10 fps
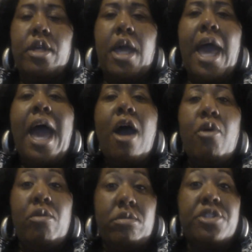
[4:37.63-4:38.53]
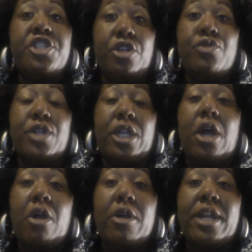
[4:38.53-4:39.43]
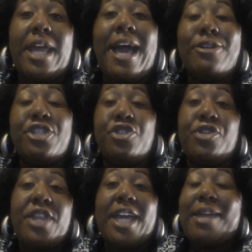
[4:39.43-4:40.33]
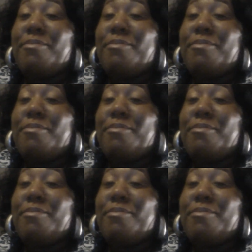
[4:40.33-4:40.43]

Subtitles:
how children learn and how children think.